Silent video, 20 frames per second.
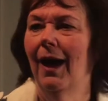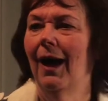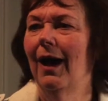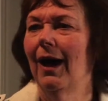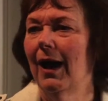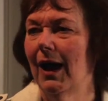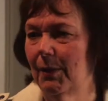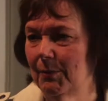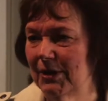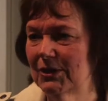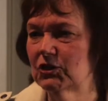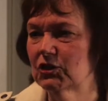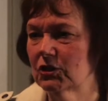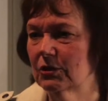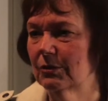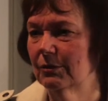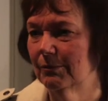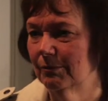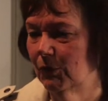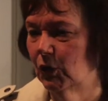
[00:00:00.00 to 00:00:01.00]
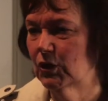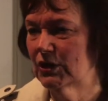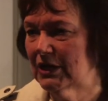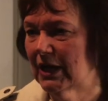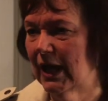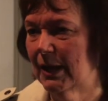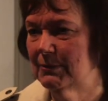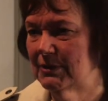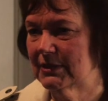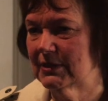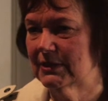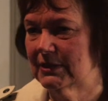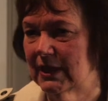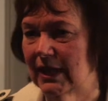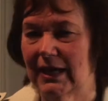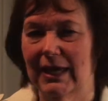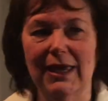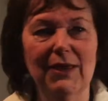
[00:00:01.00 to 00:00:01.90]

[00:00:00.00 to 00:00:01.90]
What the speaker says: How much more time does it take?